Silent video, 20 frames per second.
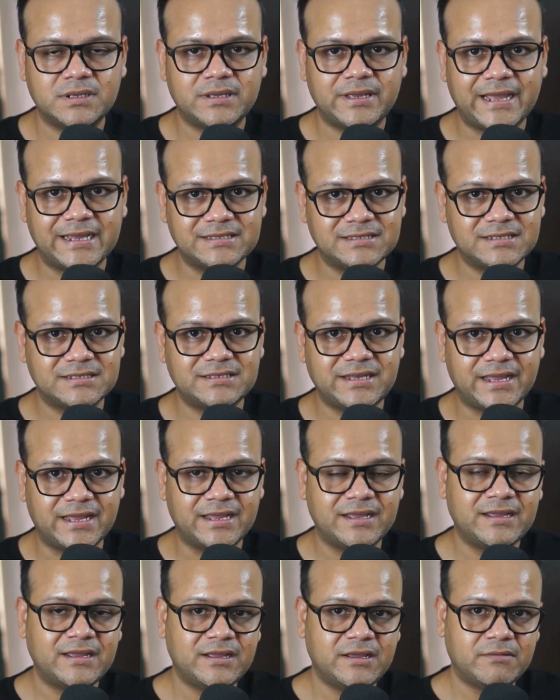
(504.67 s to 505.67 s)
As they say,
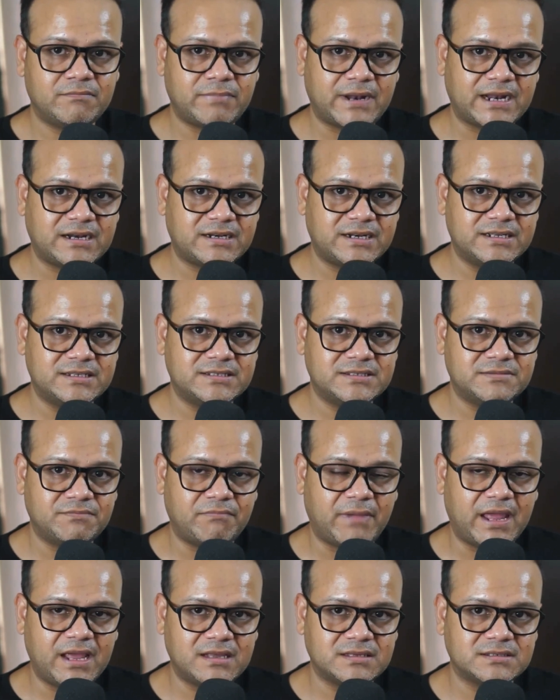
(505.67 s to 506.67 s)
practice
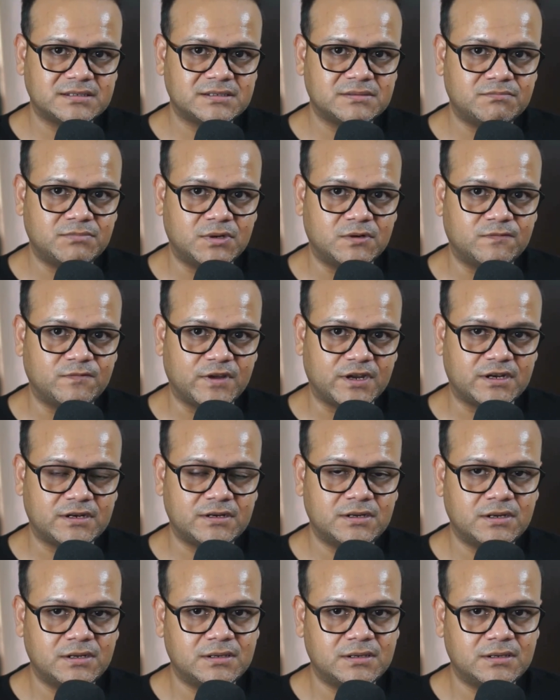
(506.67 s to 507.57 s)
makes perfect.